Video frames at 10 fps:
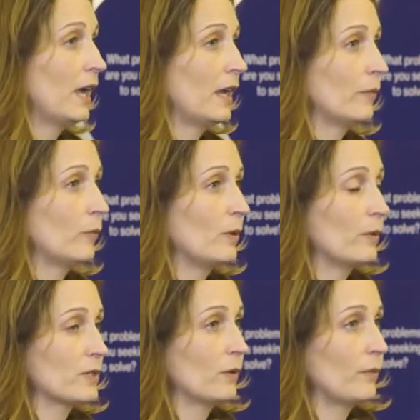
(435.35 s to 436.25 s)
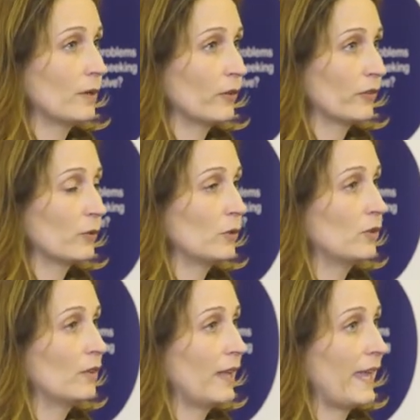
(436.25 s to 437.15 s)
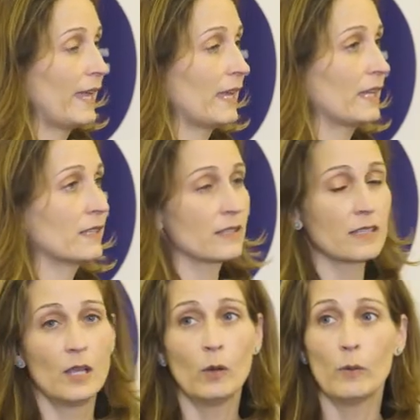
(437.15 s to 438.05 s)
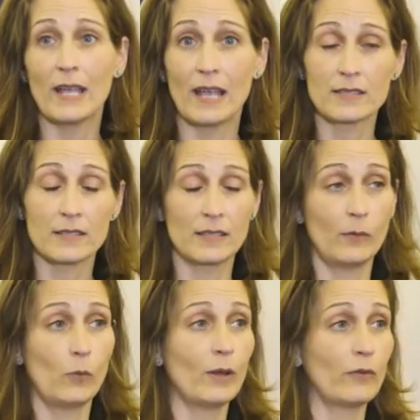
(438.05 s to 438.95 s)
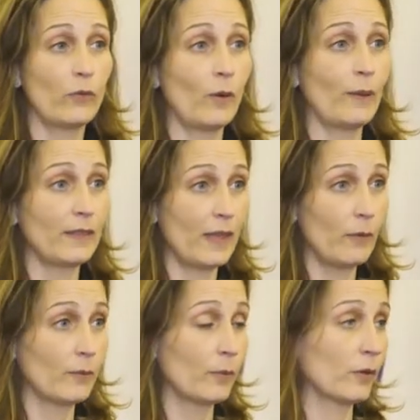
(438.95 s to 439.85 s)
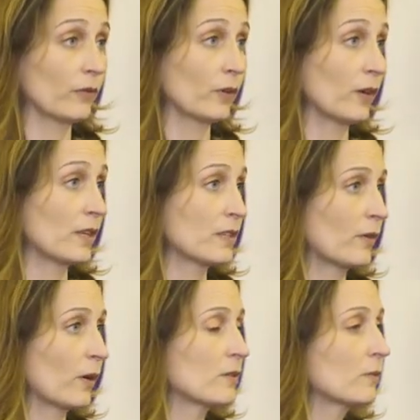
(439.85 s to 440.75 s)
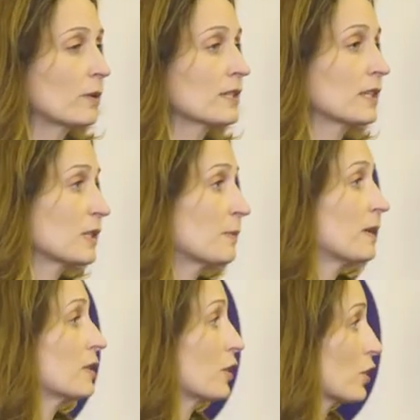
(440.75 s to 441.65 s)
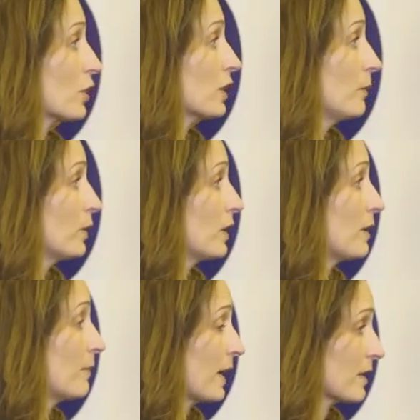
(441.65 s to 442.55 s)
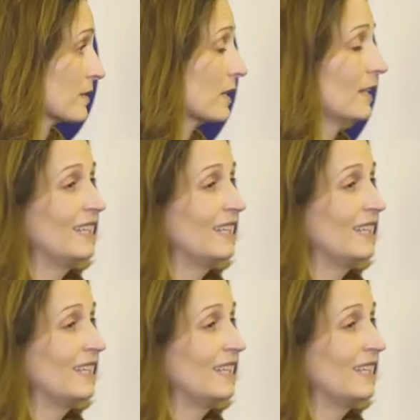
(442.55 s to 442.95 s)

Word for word: um, we went to a middle school and we asked them what format they would prefer as far as what's going to speak to your community best.